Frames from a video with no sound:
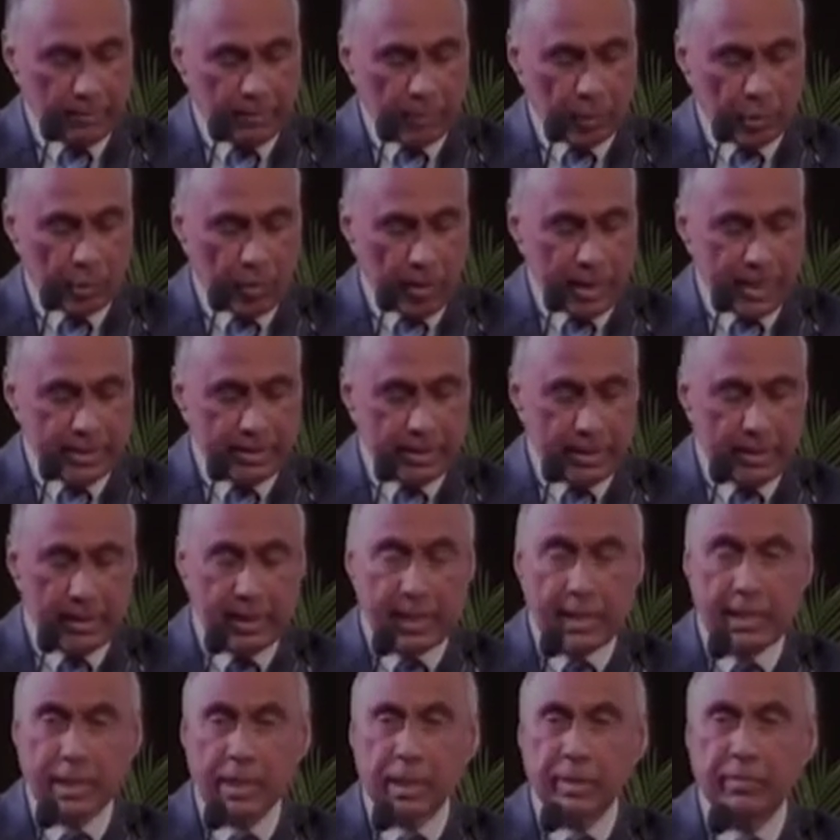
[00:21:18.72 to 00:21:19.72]
provide the
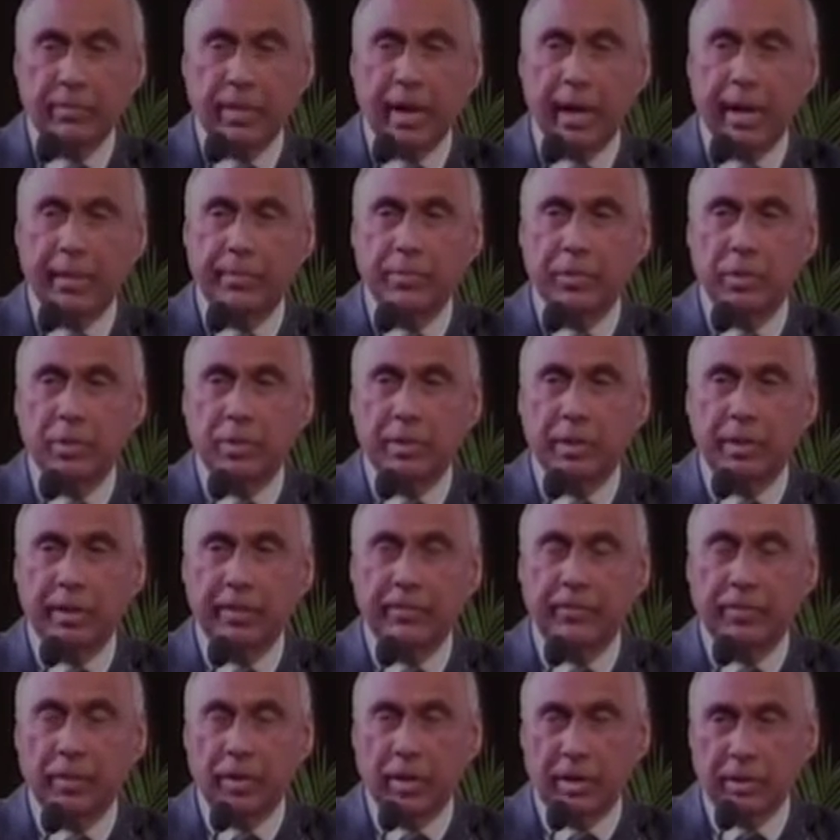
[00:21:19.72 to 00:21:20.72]
latest
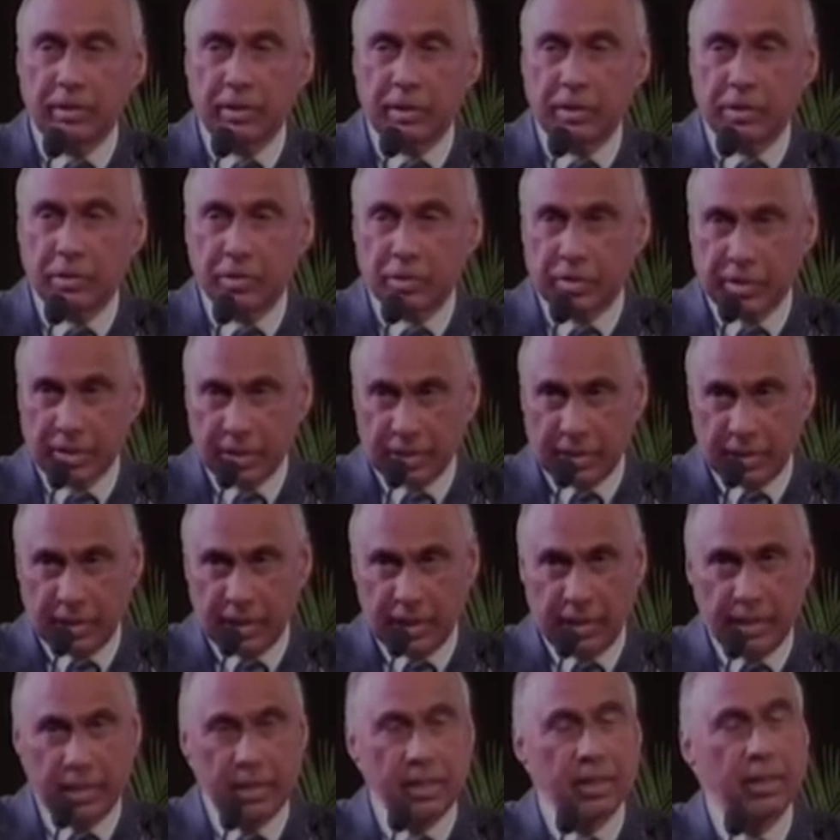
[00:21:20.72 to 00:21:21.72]
opportunity for others to
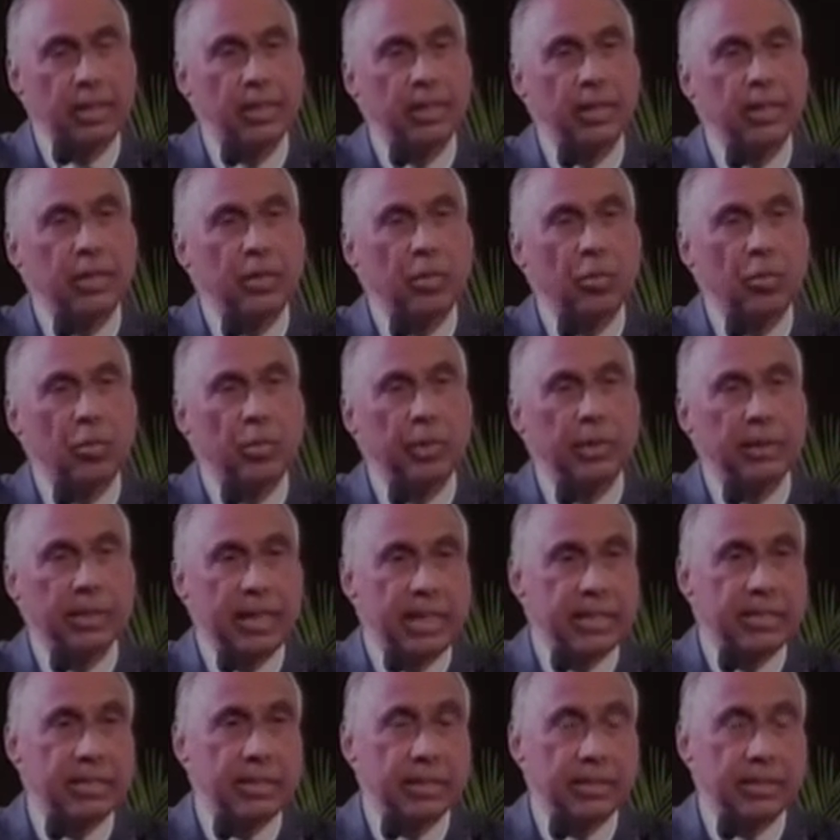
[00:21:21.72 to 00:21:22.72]
succeed. When
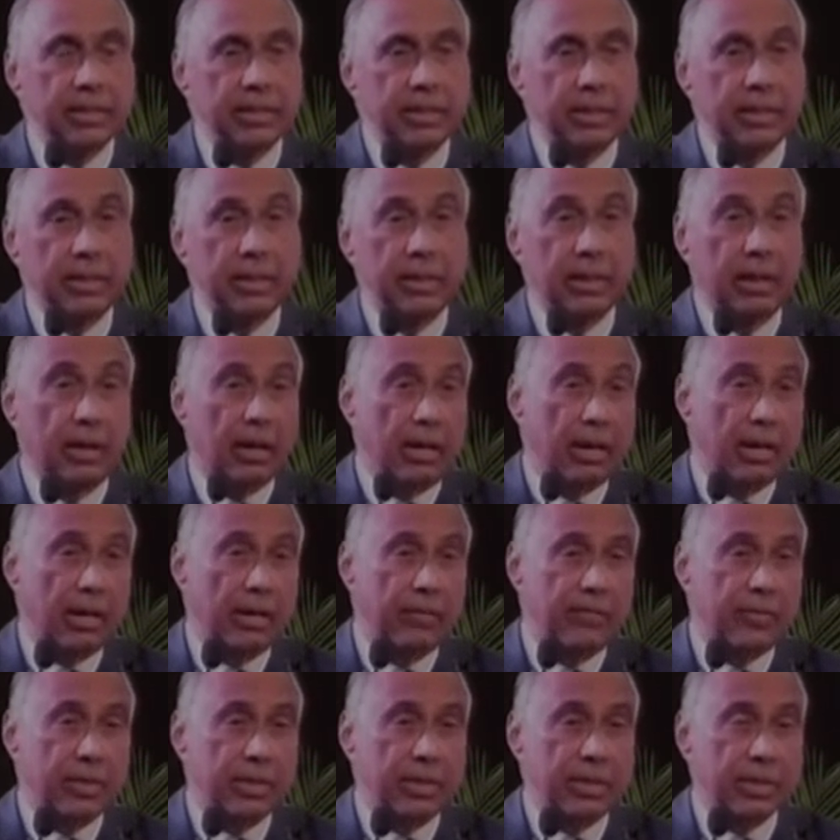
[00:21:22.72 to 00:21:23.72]
they succeed, all
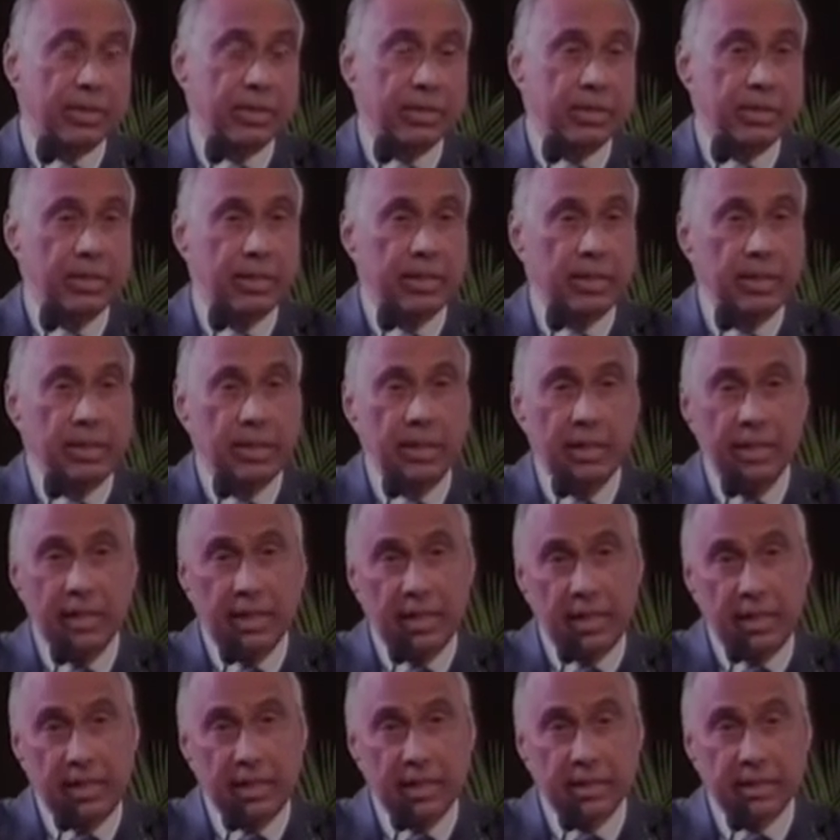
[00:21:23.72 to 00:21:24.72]
of us succeed,
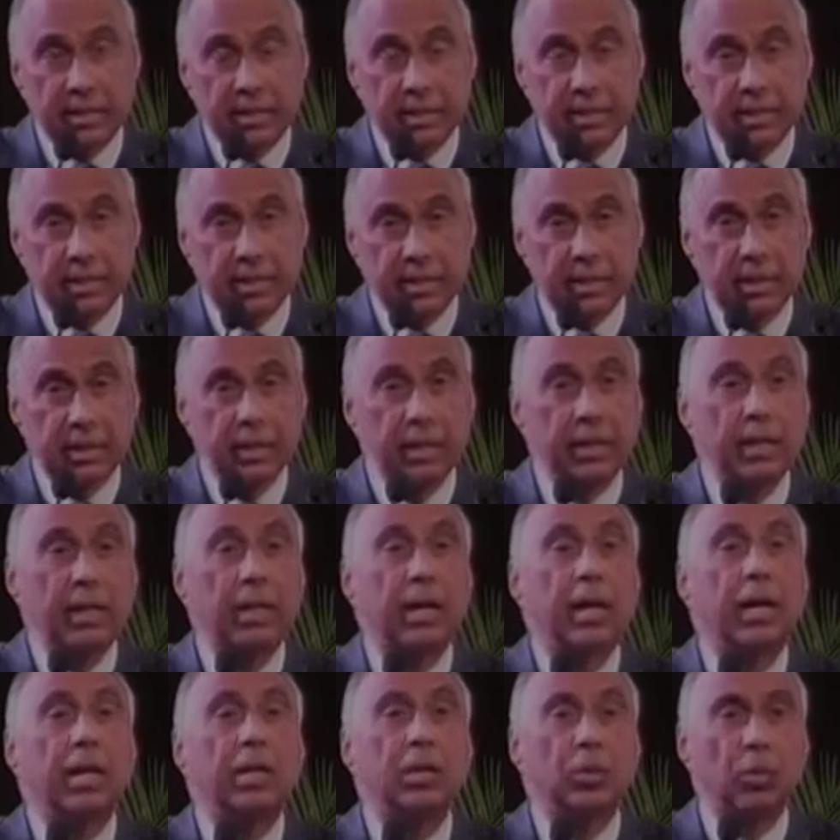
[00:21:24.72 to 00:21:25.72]
India succeeds,
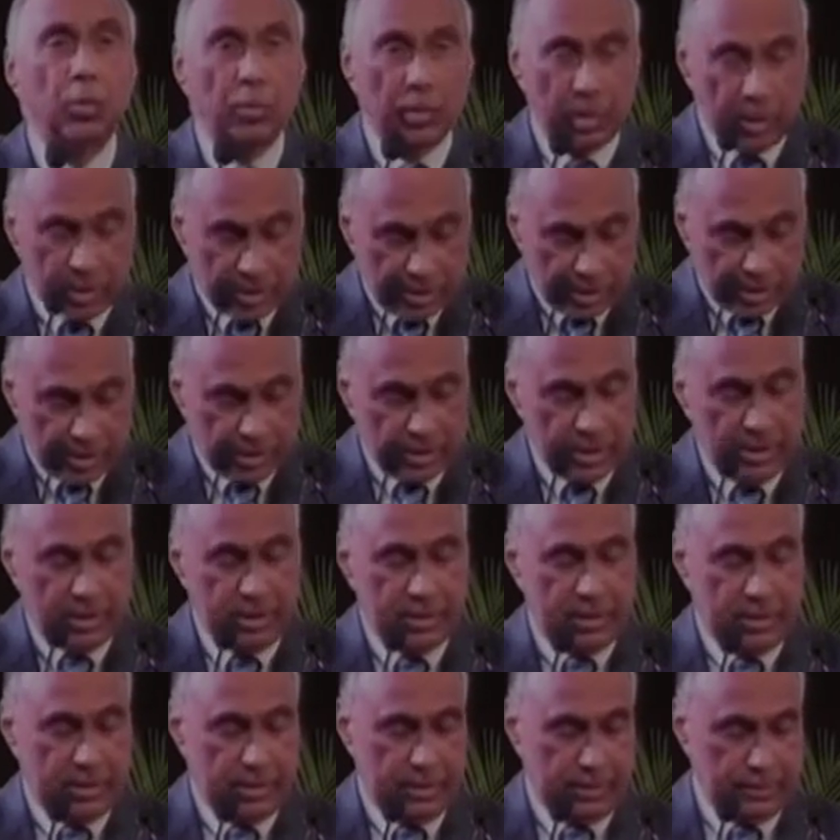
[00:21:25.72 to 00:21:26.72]
and the world
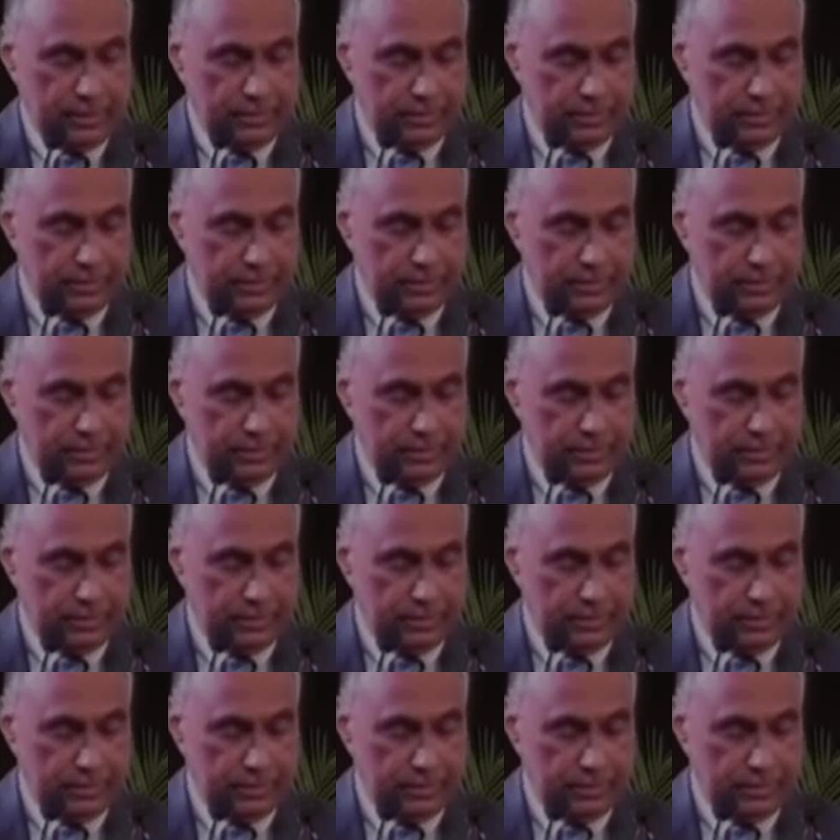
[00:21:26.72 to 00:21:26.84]
succeeds.